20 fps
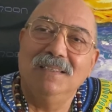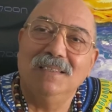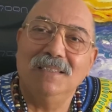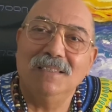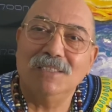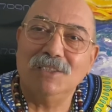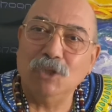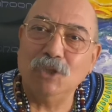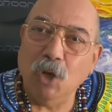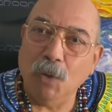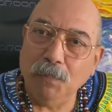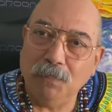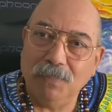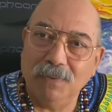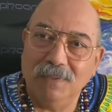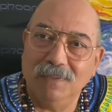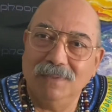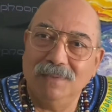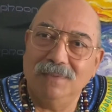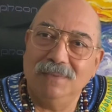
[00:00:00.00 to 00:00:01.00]
stop
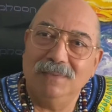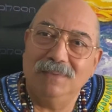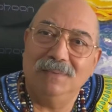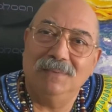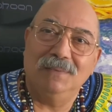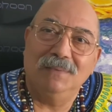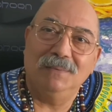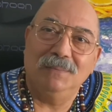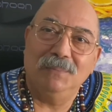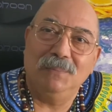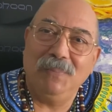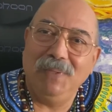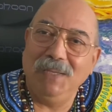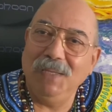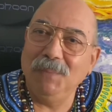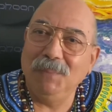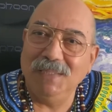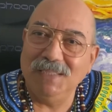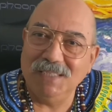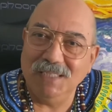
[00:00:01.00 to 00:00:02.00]
being
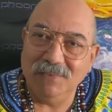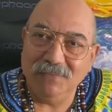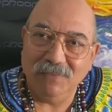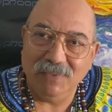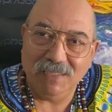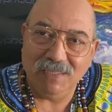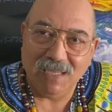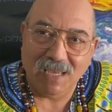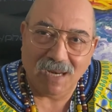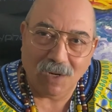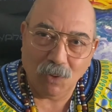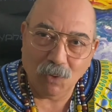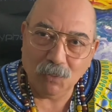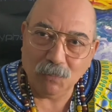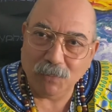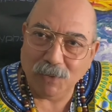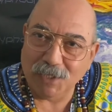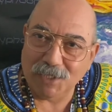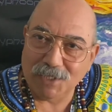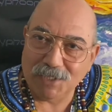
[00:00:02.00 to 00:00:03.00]
busy with our own
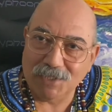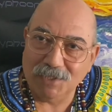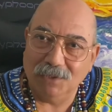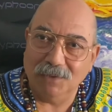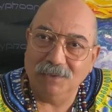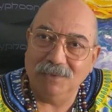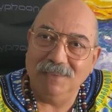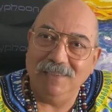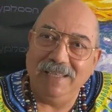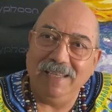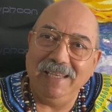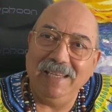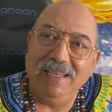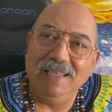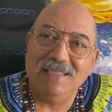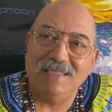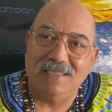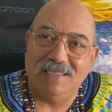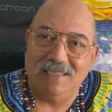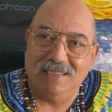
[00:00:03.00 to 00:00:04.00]
personal
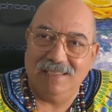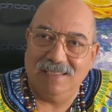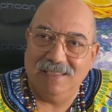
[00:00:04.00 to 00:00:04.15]
needs